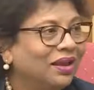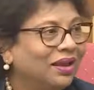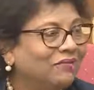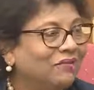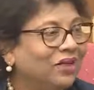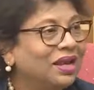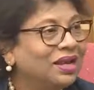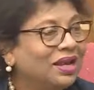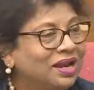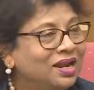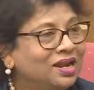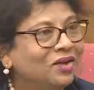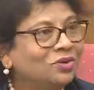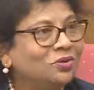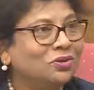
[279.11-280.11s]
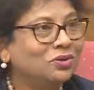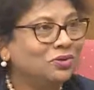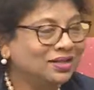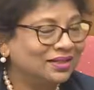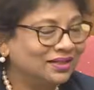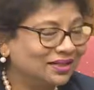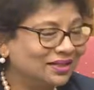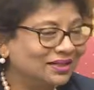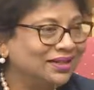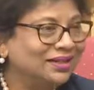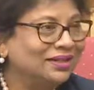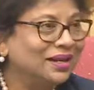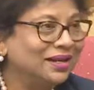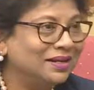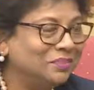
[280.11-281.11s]
where India could not succeed
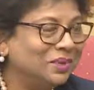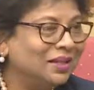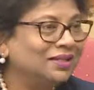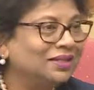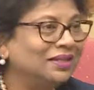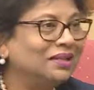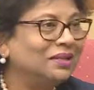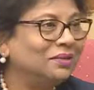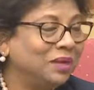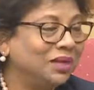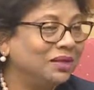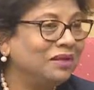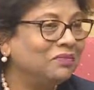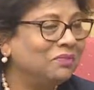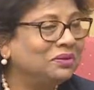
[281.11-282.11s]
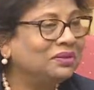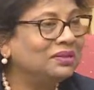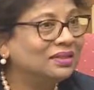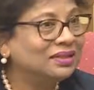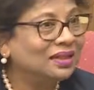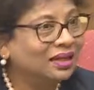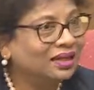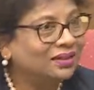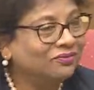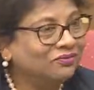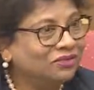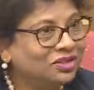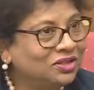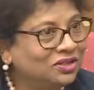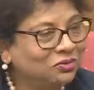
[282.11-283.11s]
that much in the beginning because the
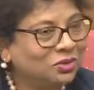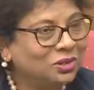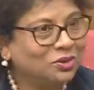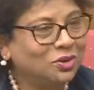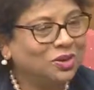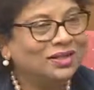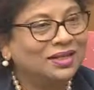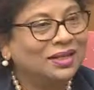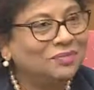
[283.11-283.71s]
vision was not there.